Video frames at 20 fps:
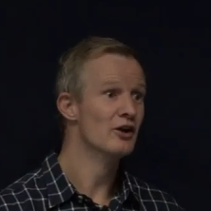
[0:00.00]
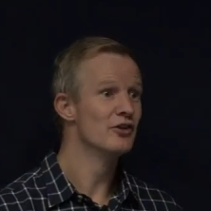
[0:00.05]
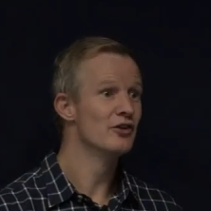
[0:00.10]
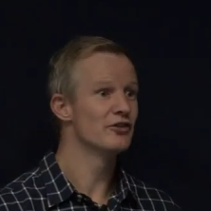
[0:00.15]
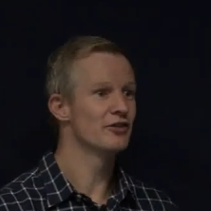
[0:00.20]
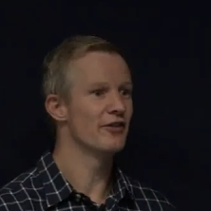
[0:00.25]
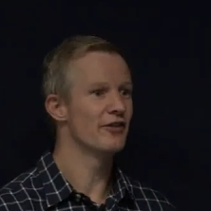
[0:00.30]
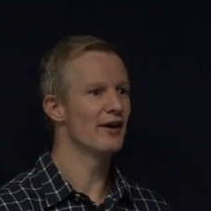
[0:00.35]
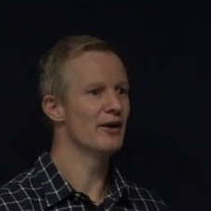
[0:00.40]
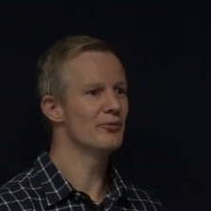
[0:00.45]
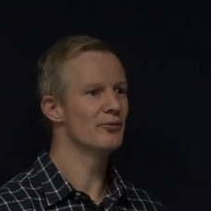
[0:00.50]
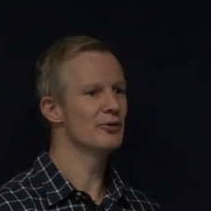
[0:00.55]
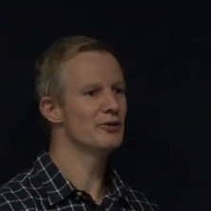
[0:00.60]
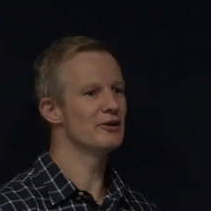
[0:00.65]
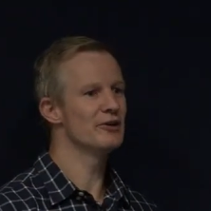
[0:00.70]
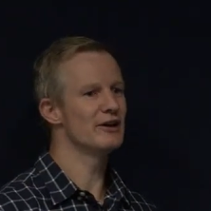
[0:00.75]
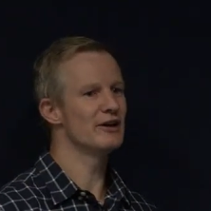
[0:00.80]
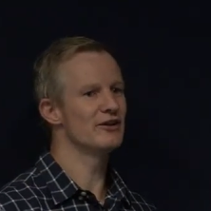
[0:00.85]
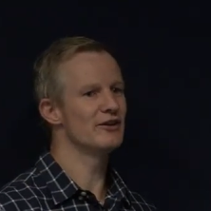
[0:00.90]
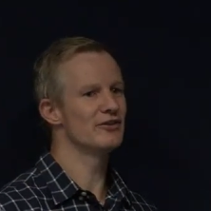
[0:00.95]
So that will
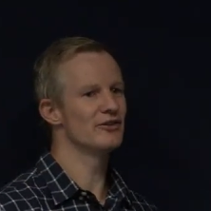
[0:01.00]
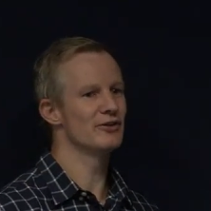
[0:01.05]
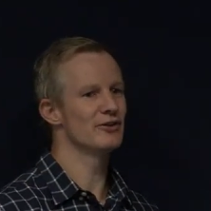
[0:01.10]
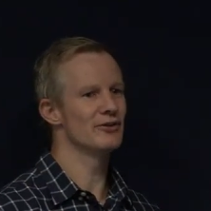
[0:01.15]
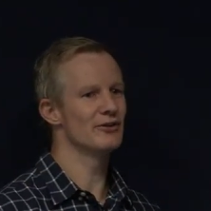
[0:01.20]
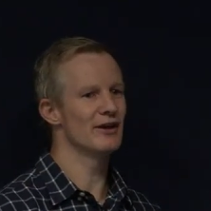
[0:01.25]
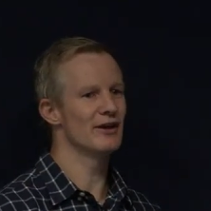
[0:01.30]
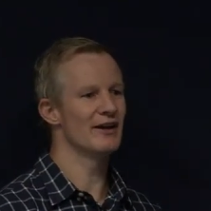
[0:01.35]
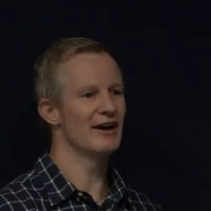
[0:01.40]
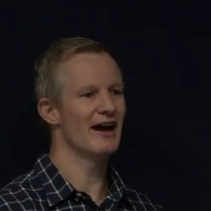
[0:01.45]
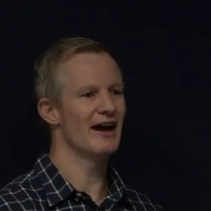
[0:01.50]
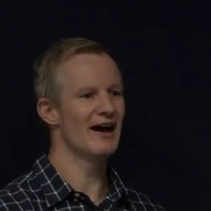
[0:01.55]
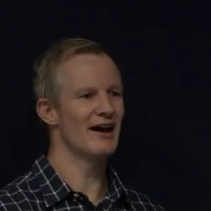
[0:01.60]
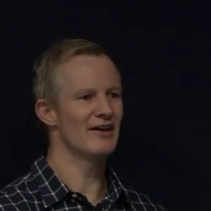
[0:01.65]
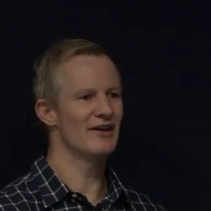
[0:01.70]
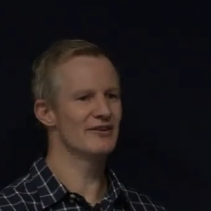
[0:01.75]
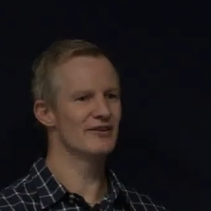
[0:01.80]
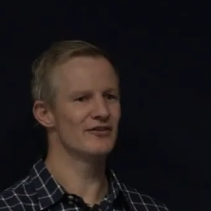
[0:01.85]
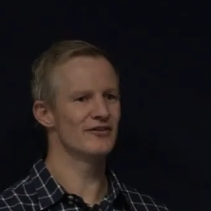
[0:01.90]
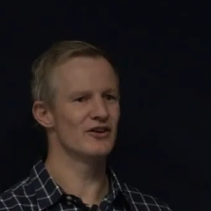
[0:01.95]
lead to an
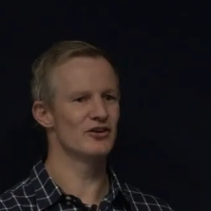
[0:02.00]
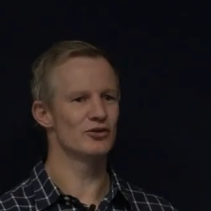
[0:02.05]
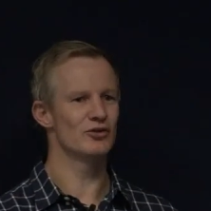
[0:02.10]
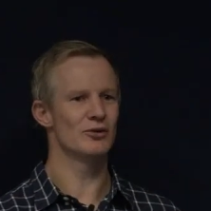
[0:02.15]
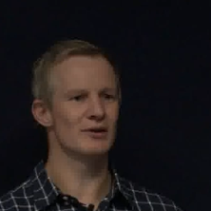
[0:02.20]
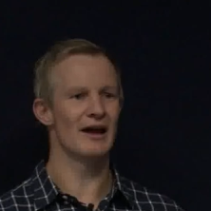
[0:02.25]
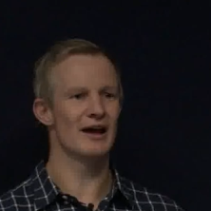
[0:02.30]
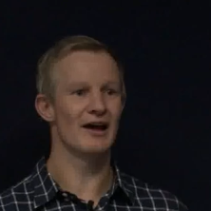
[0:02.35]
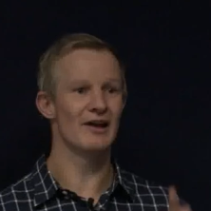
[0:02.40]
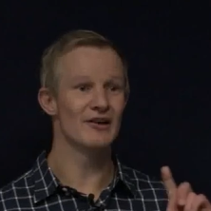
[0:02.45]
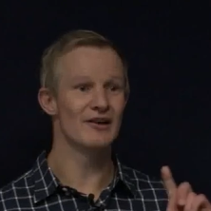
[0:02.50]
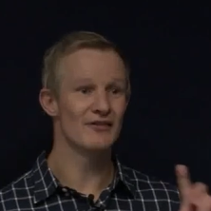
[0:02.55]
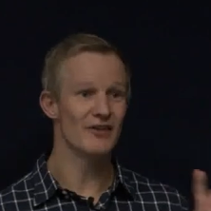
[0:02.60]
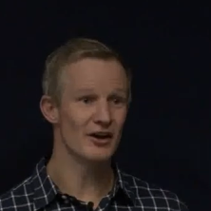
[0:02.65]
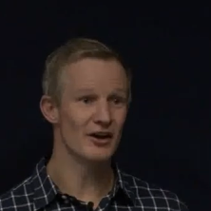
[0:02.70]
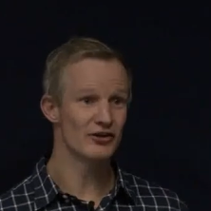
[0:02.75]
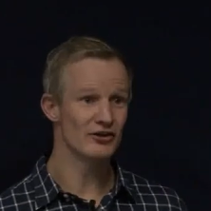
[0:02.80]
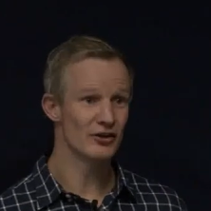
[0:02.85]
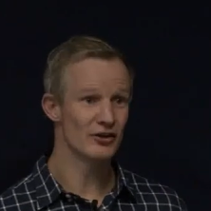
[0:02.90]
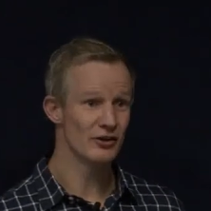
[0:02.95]
artificial
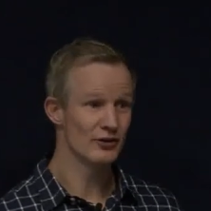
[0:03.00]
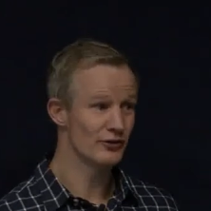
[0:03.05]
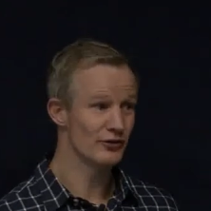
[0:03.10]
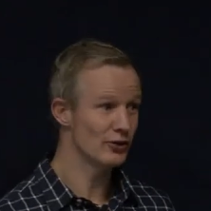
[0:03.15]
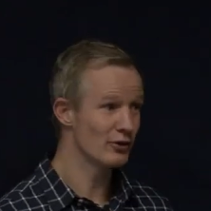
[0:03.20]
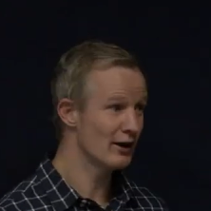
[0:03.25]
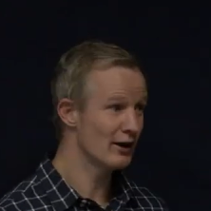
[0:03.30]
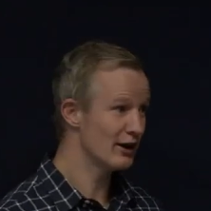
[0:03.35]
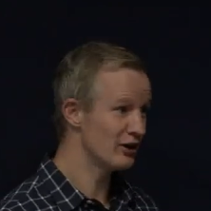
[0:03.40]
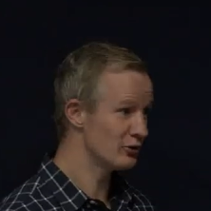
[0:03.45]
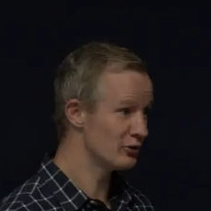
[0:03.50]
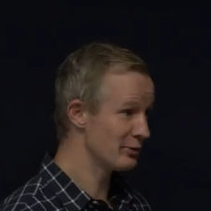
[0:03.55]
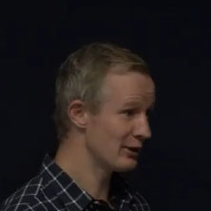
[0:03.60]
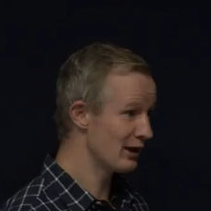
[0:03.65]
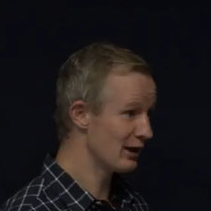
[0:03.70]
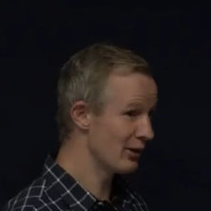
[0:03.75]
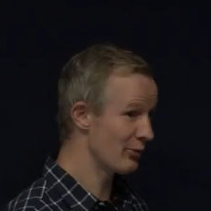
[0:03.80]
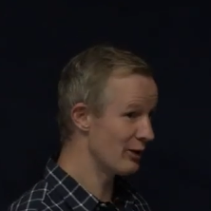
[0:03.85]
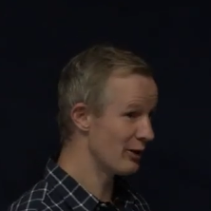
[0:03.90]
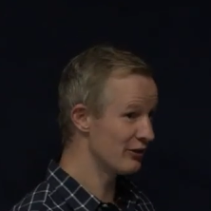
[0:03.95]
elevation of your
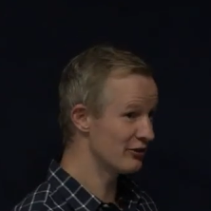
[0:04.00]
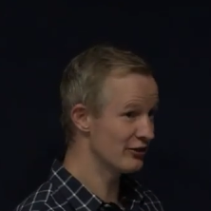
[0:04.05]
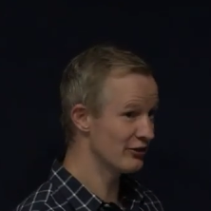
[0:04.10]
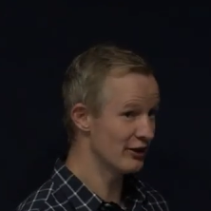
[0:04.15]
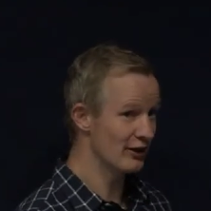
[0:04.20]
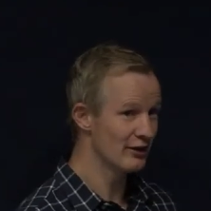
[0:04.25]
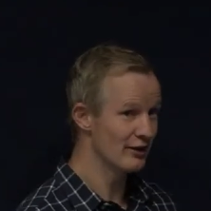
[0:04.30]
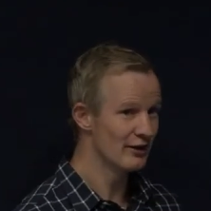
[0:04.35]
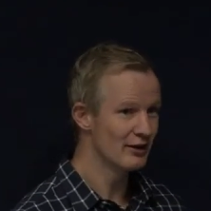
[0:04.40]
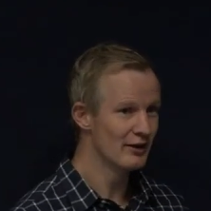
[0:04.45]
HbA1c.